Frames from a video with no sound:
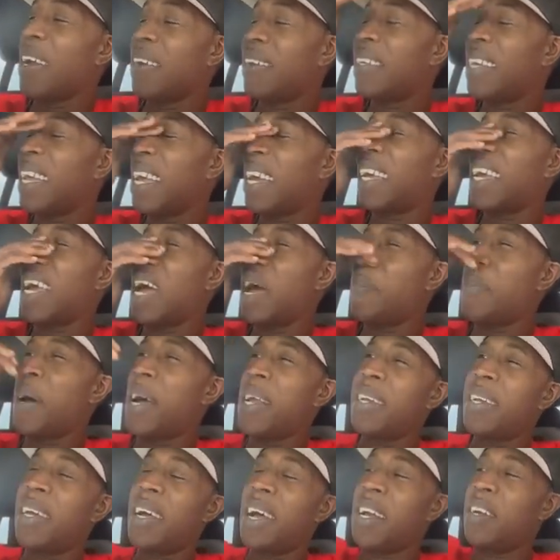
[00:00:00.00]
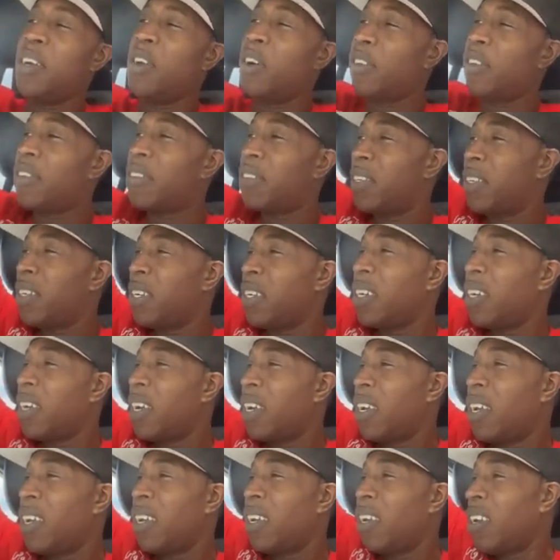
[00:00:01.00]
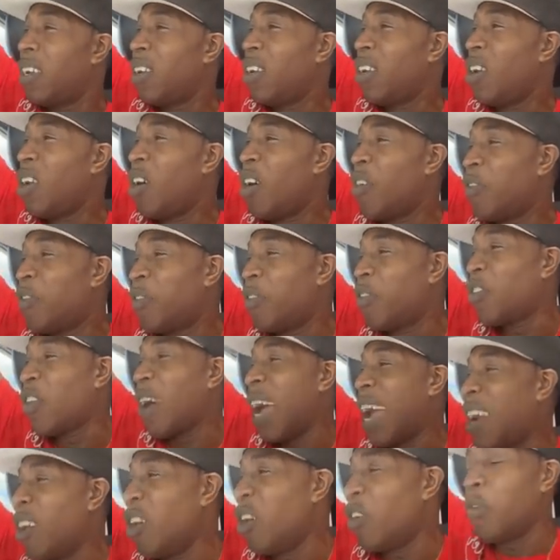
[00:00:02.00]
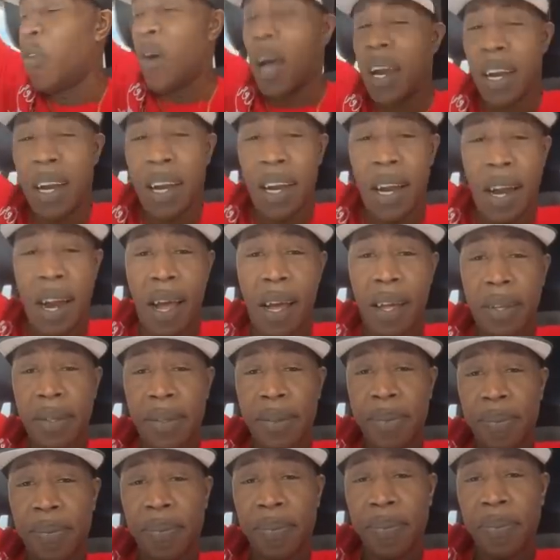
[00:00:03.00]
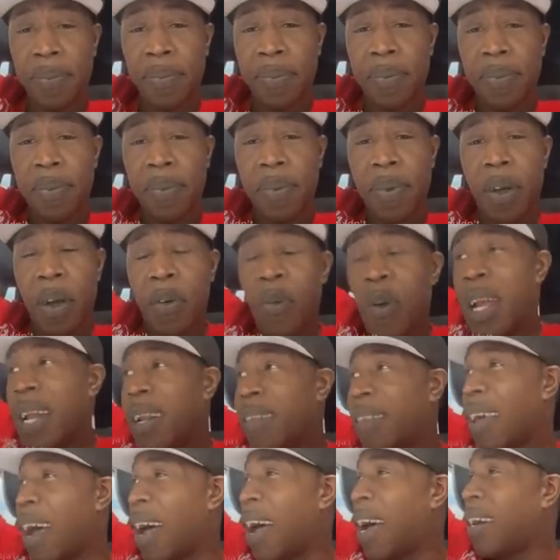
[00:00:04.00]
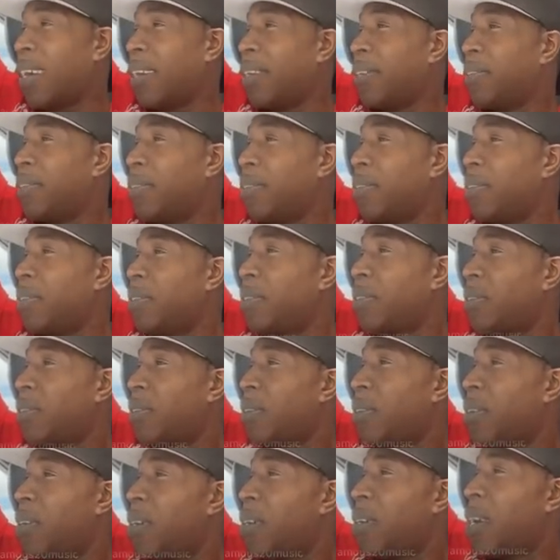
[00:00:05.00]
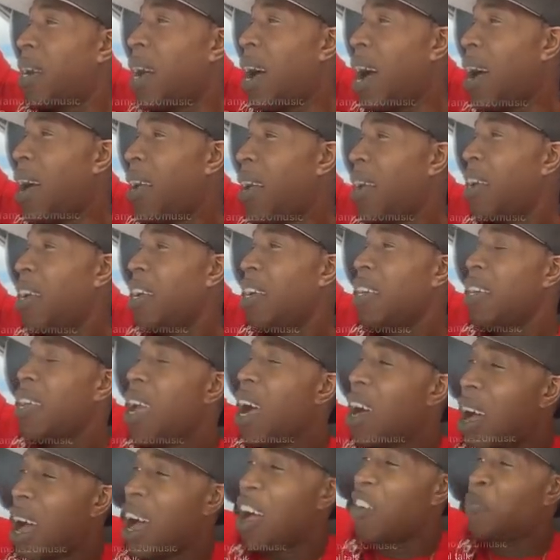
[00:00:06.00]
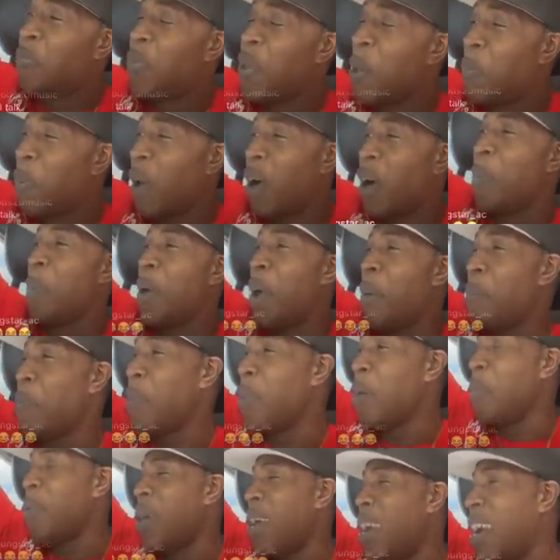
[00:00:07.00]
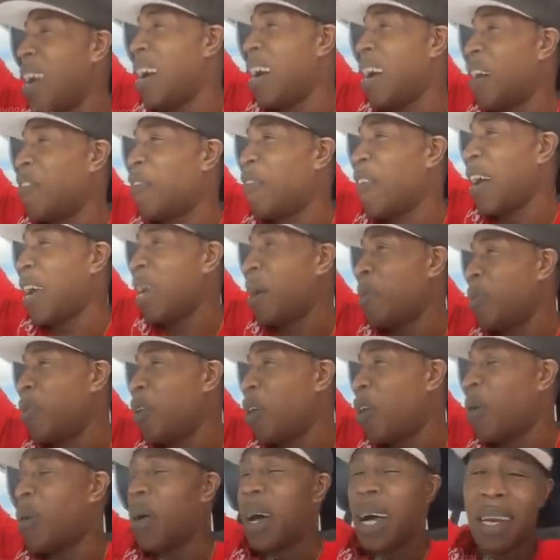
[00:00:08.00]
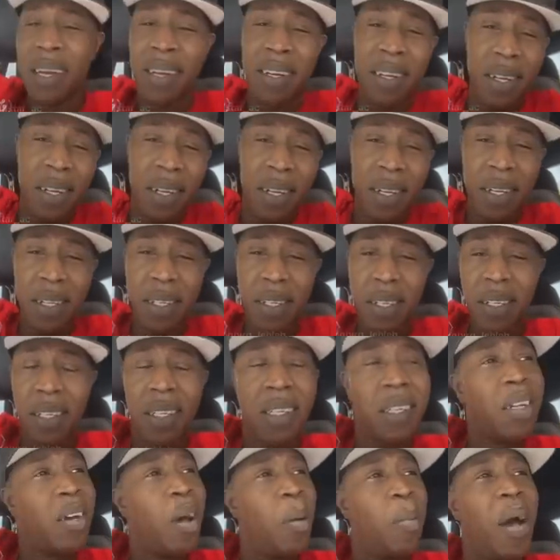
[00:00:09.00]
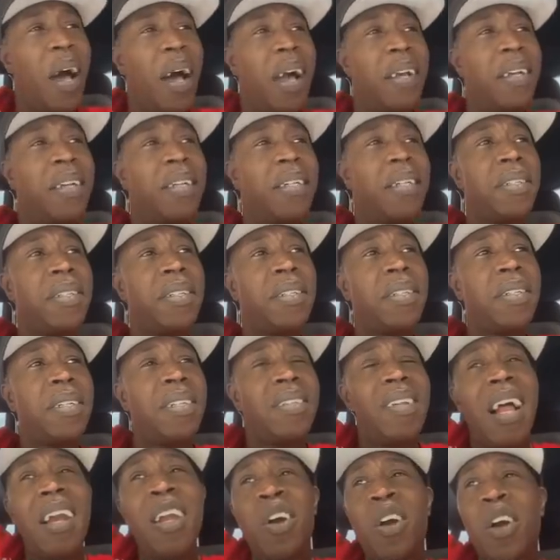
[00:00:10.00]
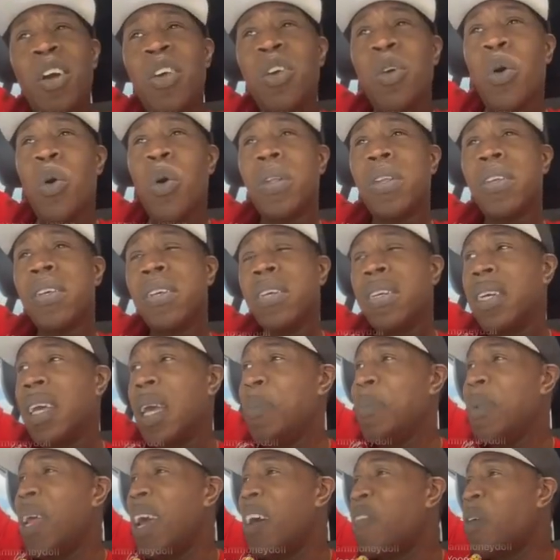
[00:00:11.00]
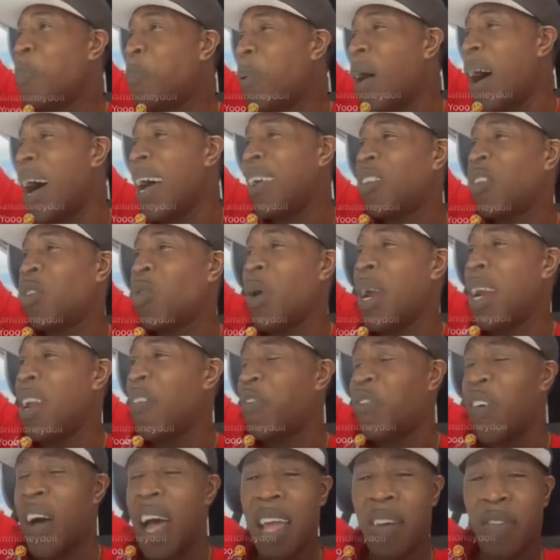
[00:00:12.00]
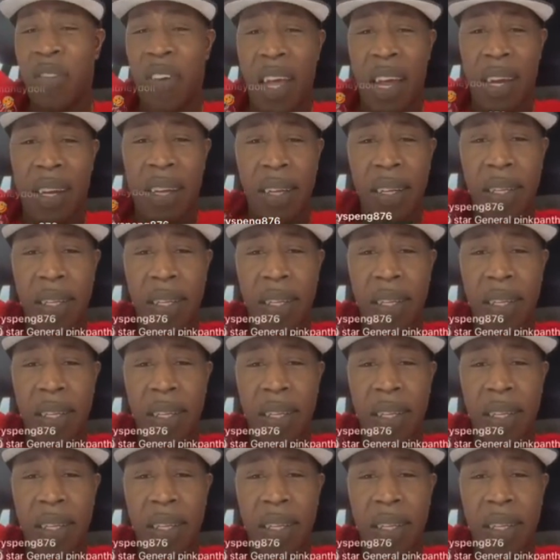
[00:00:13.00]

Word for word: and take yeah, man. And us love, try love one another. Real talk. Cause you gotta have people like make Mimi half of him now and come on. There's a little youth. Him never passed 25 yet.